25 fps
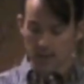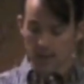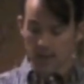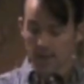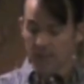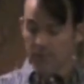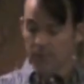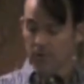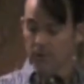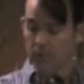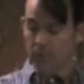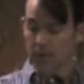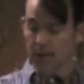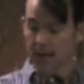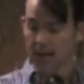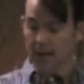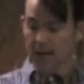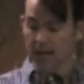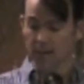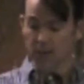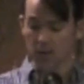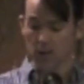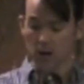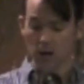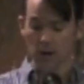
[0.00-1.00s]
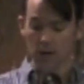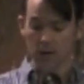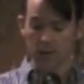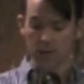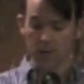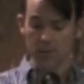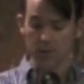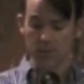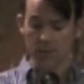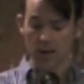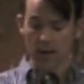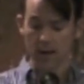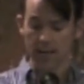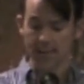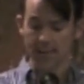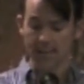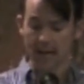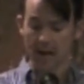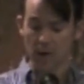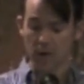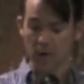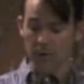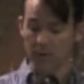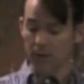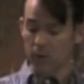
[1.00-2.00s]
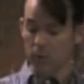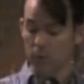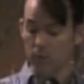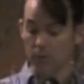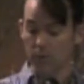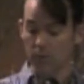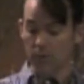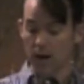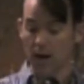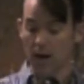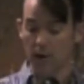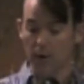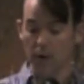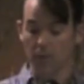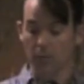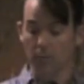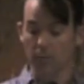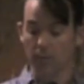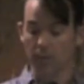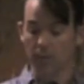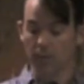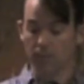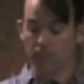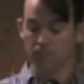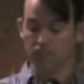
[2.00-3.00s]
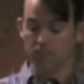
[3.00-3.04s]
Even if they had guns, I doubted they would fire on me.